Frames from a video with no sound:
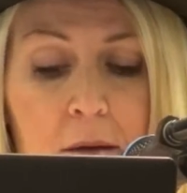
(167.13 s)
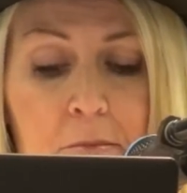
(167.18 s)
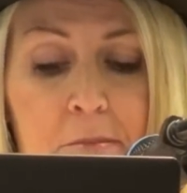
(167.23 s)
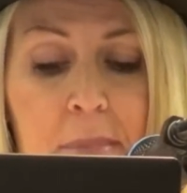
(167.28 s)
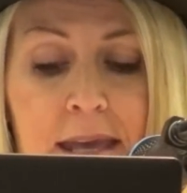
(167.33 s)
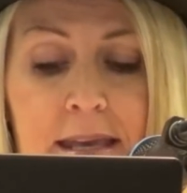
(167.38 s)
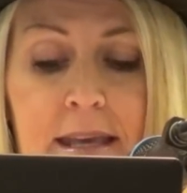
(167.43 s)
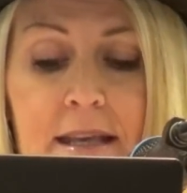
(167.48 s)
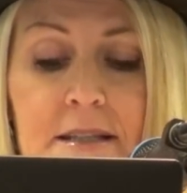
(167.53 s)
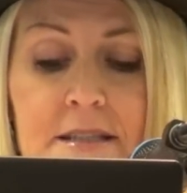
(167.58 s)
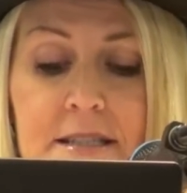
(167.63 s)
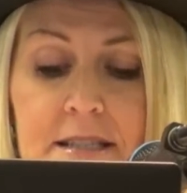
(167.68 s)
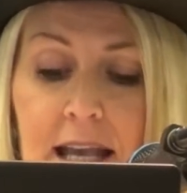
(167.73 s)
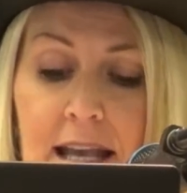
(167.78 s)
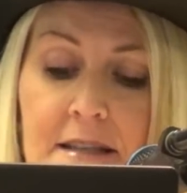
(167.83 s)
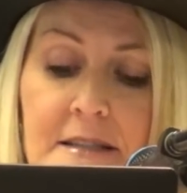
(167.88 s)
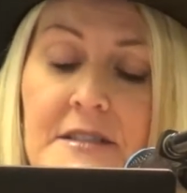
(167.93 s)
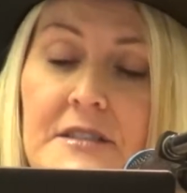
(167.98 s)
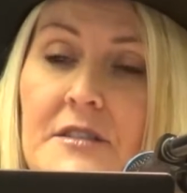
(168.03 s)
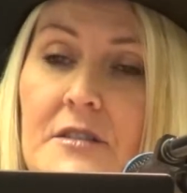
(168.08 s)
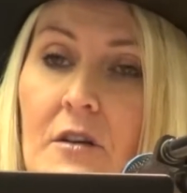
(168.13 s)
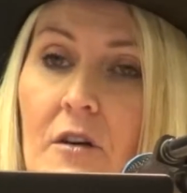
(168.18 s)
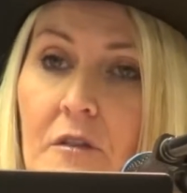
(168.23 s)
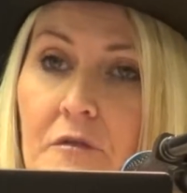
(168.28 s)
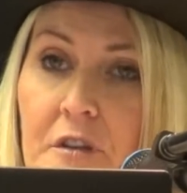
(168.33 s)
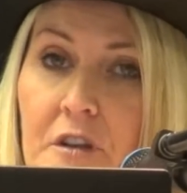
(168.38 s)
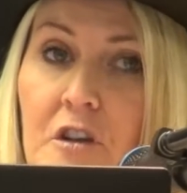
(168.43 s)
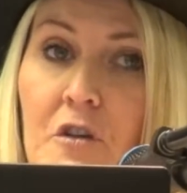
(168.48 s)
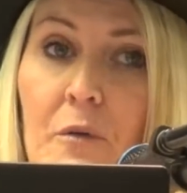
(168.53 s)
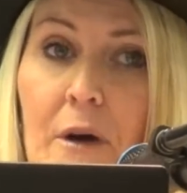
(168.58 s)
Making Sense of
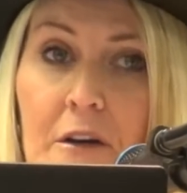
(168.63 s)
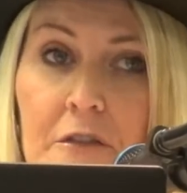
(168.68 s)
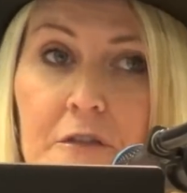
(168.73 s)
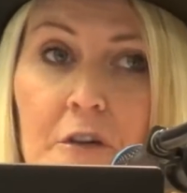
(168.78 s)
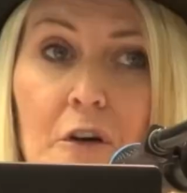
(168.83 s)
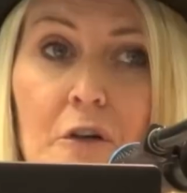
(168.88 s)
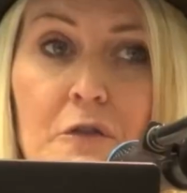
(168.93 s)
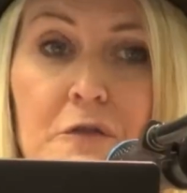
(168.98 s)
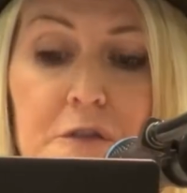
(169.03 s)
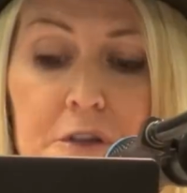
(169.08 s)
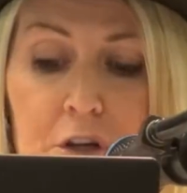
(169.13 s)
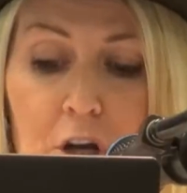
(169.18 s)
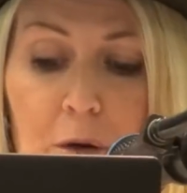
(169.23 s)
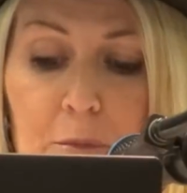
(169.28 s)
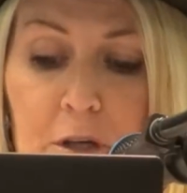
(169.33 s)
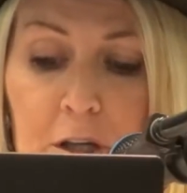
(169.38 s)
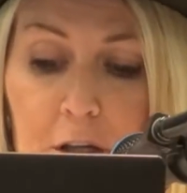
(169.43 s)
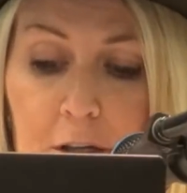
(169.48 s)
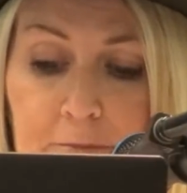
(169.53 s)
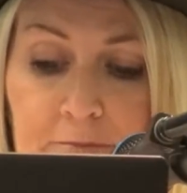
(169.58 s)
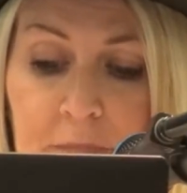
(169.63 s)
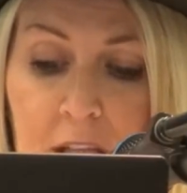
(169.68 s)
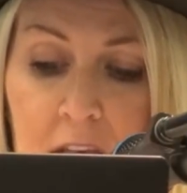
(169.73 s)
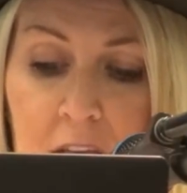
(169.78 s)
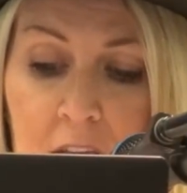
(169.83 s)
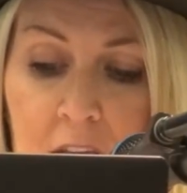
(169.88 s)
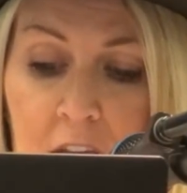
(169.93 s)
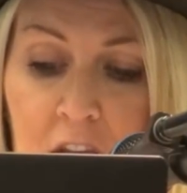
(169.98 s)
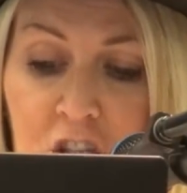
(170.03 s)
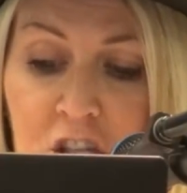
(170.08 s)
the U F O Phenomena.
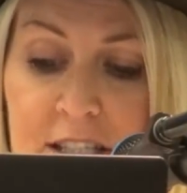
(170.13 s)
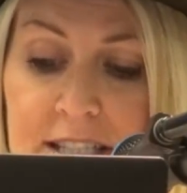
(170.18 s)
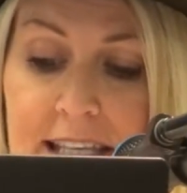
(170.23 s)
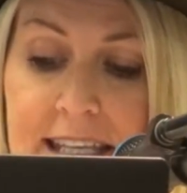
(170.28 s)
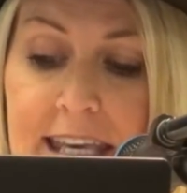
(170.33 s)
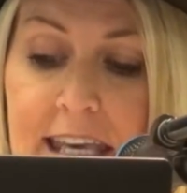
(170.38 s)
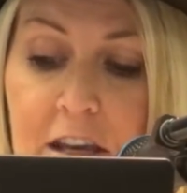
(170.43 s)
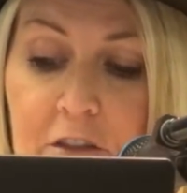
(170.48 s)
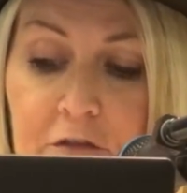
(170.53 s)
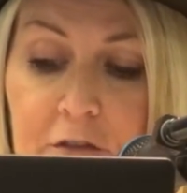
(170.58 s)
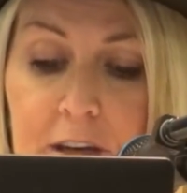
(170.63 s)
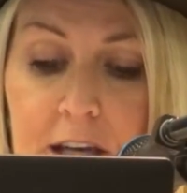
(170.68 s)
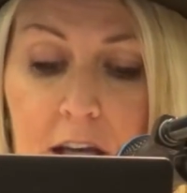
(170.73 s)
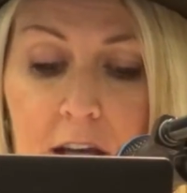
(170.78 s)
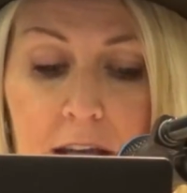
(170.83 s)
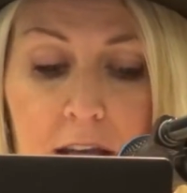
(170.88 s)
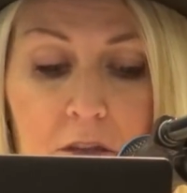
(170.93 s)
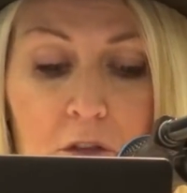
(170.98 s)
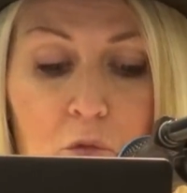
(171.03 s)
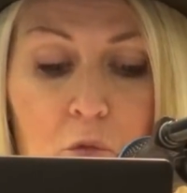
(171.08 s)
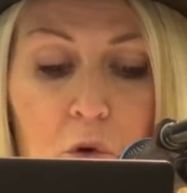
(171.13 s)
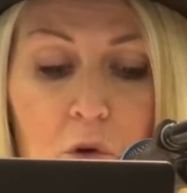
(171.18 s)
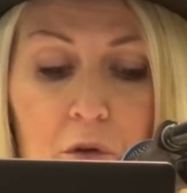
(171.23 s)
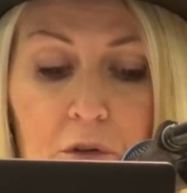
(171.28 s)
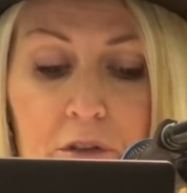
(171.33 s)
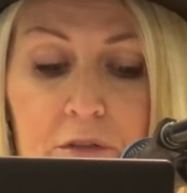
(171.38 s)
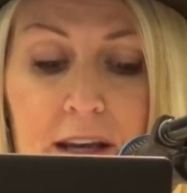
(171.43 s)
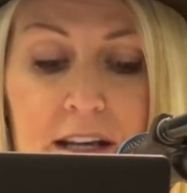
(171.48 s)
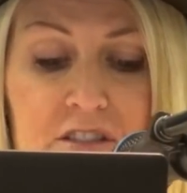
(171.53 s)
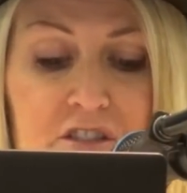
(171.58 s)
She's a key figure in the
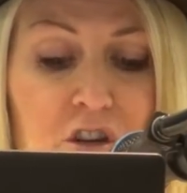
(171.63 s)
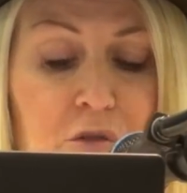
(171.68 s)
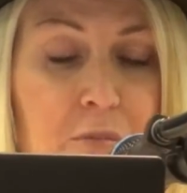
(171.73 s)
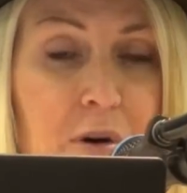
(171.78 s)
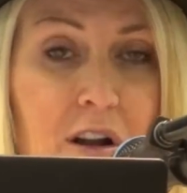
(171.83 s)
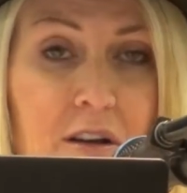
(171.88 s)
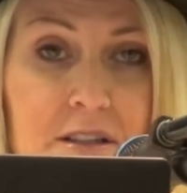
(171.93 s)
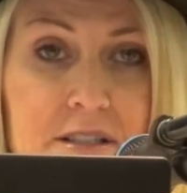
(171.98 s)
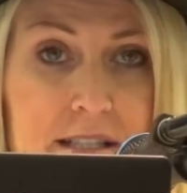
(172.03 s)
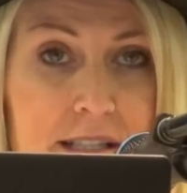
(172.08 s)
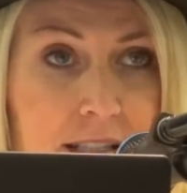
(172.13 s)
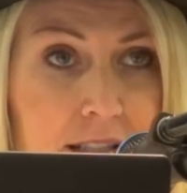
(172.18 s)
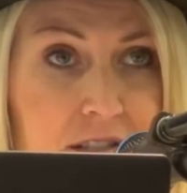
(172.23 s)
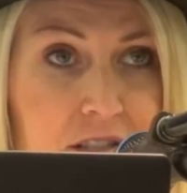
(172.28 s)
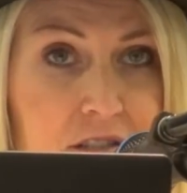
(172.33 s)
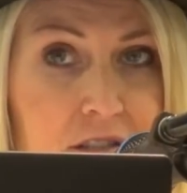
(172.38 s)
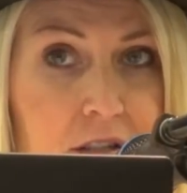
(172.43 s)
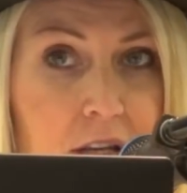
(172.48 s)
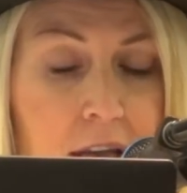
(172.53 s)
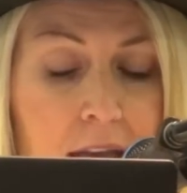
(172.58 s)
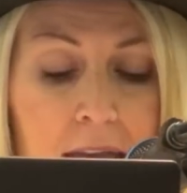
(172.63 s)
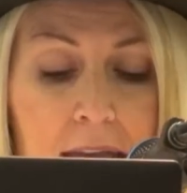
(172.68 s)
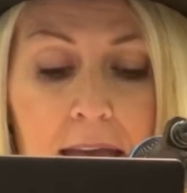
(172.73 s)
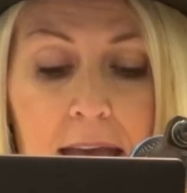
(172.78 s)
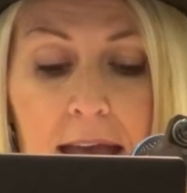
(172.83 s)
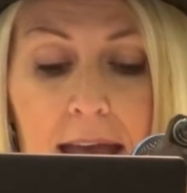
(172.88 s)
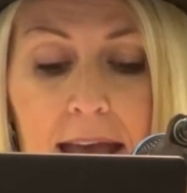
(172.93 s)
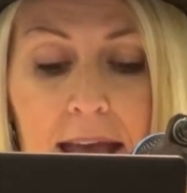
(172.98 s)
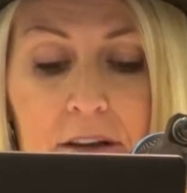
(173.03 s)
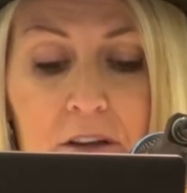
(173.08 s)
world of exopolitics,
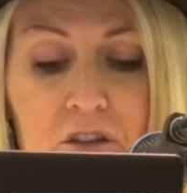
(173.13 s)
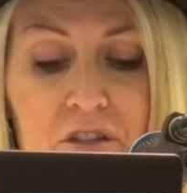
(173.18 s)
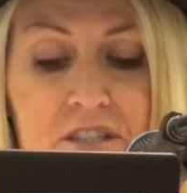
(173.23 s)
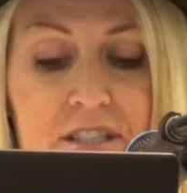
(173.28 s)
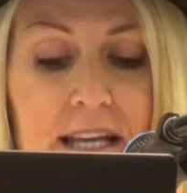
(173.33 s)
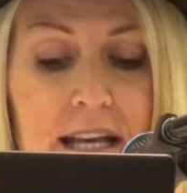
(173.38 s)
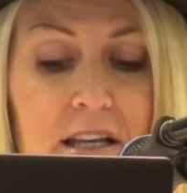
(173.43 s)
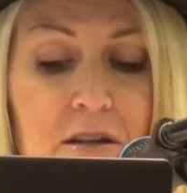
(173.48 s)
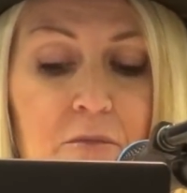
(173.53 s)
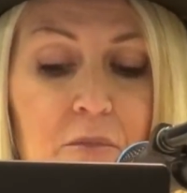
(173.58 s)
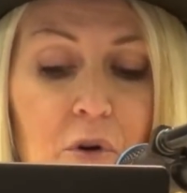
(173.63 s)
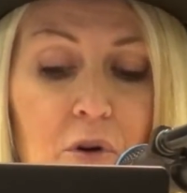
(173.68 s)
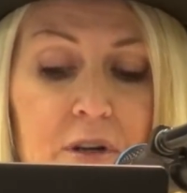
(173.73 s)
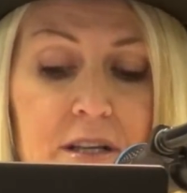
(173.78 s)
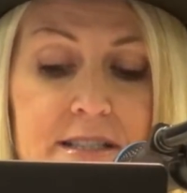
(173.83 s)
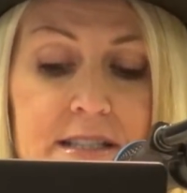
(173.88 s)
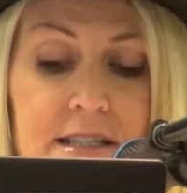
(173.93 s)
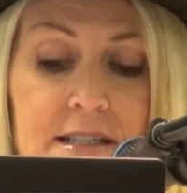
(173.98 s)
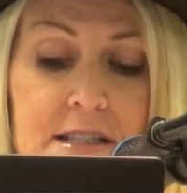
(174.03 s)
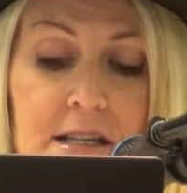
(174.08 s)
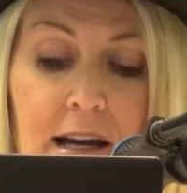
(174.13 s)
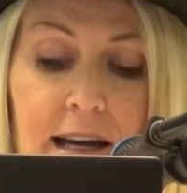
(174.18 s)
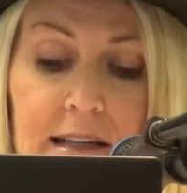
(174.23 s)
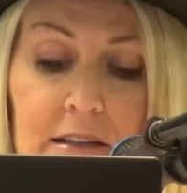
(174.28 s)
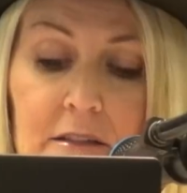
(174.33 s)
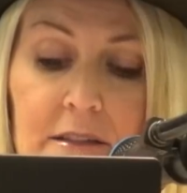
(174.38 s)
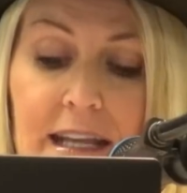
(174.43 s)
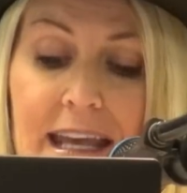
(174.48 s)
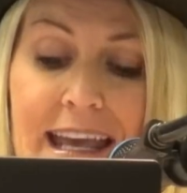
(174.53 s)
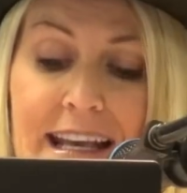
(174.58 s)
and her second book is
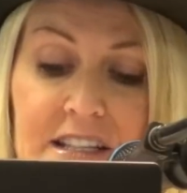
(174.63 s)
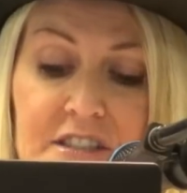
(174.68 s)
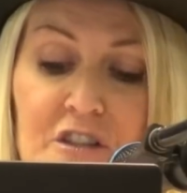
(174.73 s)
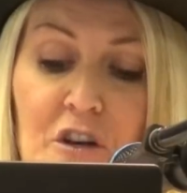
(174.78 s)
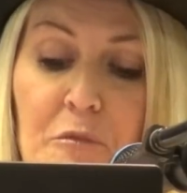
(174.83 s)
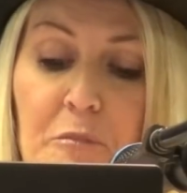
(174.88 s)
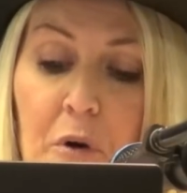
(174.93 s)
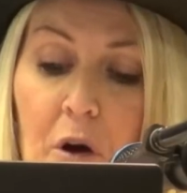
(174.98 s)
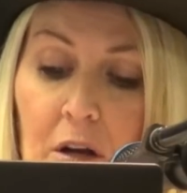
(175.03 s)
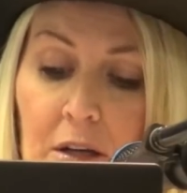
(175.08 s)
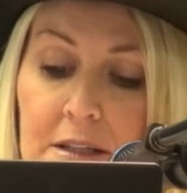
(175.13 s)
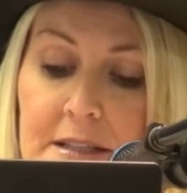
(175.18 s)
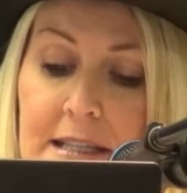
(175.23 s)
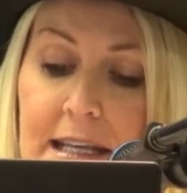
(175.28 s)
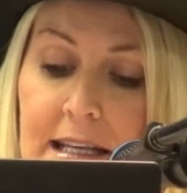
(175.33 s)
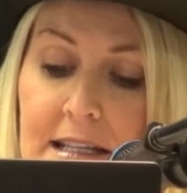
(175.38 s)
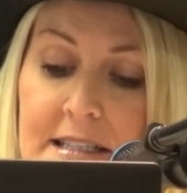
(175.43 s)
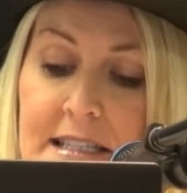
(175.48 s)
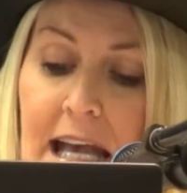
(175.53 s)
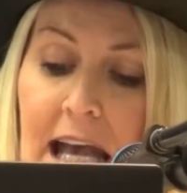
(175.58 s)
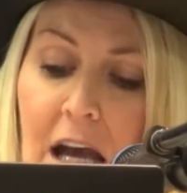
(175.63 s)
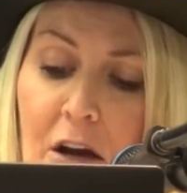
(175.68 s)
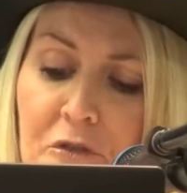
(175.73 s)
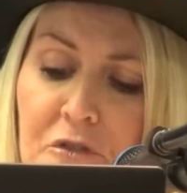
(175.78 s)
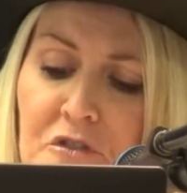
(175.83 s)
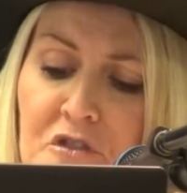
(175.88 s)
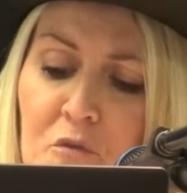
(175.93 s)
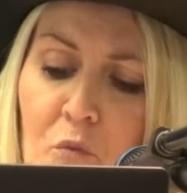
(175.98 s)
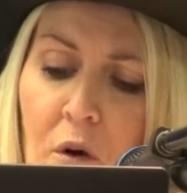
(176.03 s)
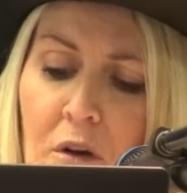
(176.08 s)
entitled Exopolitics: How
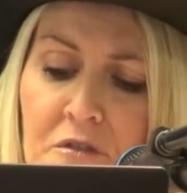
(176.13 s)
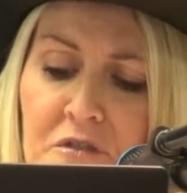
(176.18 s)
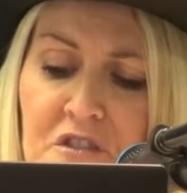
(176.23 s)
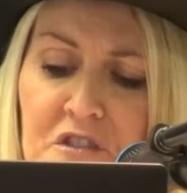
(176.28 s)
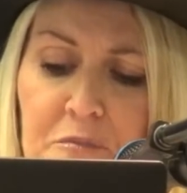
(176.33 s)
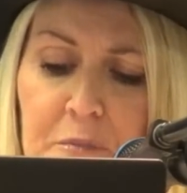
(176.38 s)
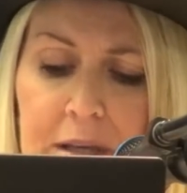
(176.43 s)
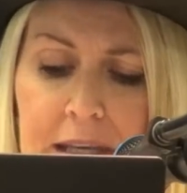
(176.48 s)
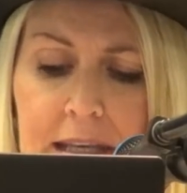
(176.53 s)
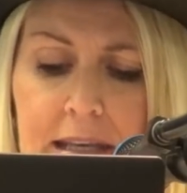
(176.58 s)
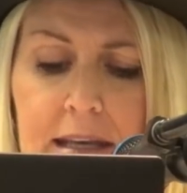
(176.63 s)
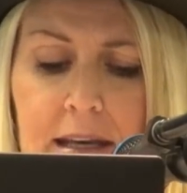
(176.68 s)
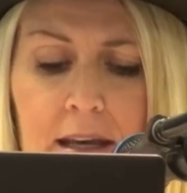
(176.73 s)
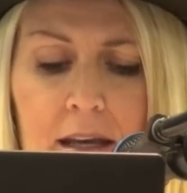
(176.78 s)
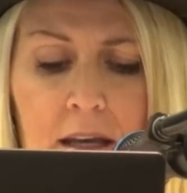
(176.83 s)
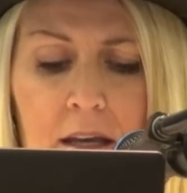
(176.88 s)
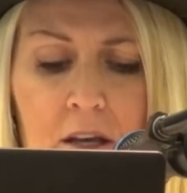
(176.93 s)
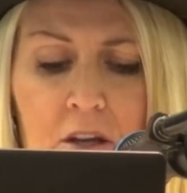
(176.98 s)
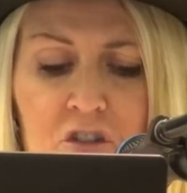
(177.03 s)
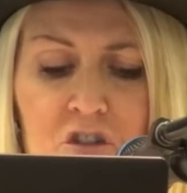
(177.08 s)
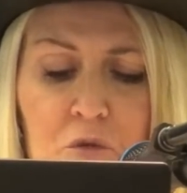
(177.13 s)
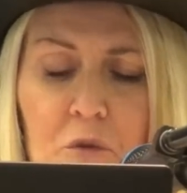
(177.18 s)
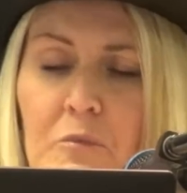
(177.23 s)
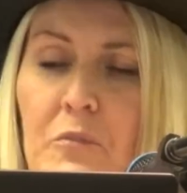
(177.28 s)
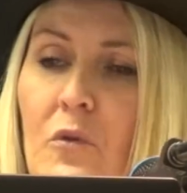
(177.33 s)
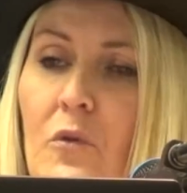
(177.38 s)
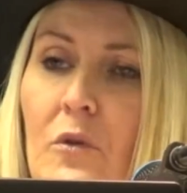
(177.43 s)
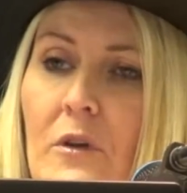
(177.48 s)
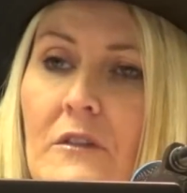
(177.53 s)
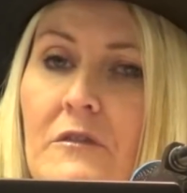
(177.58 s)
Does One Speak to a
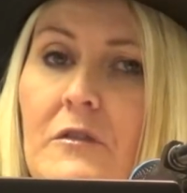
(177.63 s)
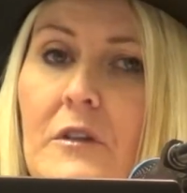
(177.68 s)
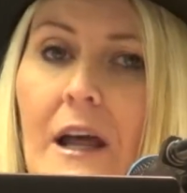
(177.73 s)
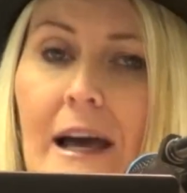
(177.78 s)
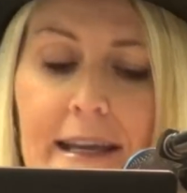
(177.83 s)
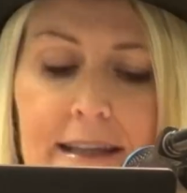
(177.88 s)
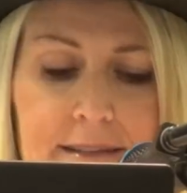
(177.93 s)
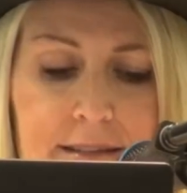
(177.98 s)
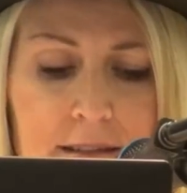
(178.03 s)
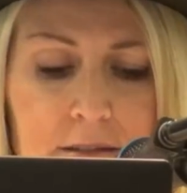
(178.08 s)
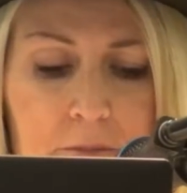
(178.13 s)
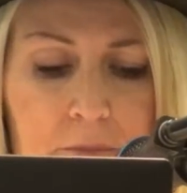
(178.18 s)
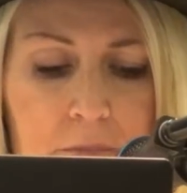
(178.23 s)
Ball of Light?